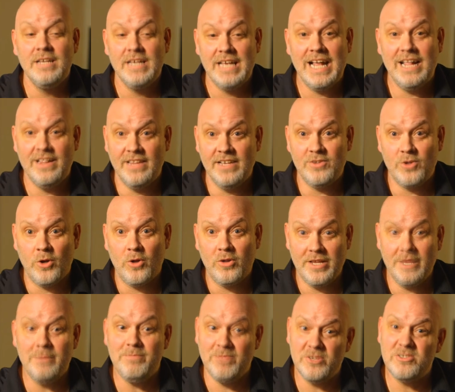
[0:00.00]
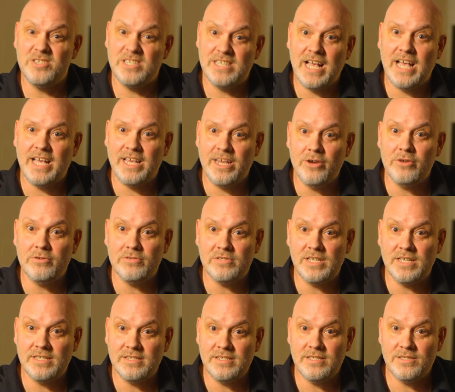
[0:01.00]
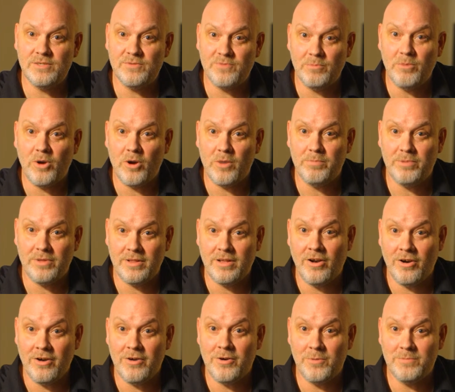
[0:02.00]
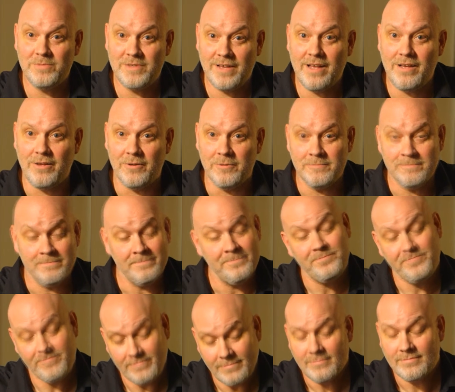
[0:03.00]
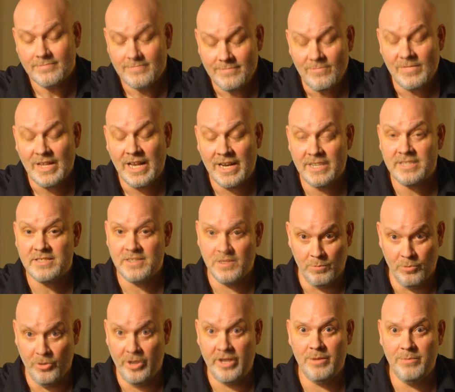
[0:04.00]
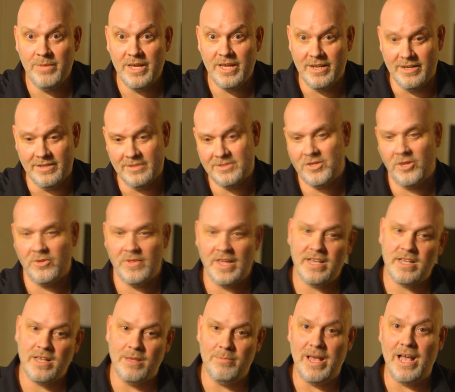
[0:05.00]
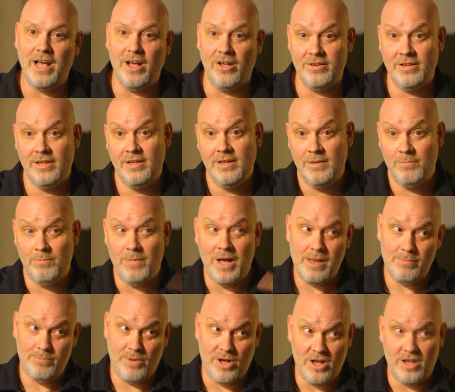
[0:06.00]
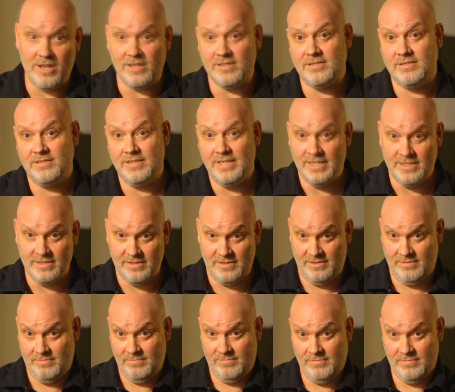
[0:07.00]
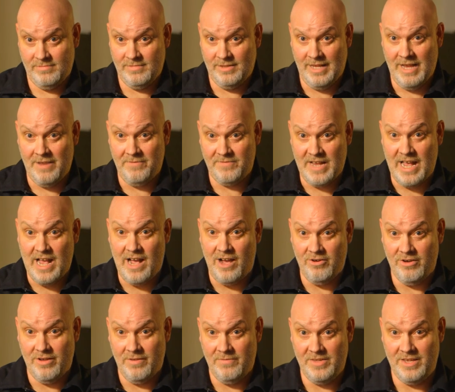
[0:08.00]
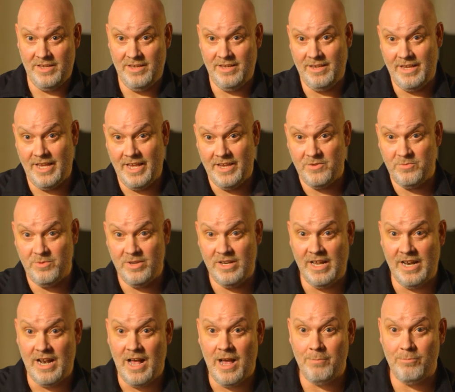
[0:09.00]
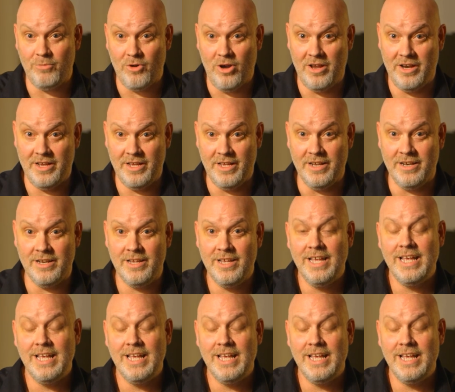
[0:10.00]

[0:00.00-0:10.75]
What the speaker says: And they told him, "There's a guy here who says he's from our hometown." And he said, "Bring him in." So they come out. My boss is left out of the engagement, and I'm brought in.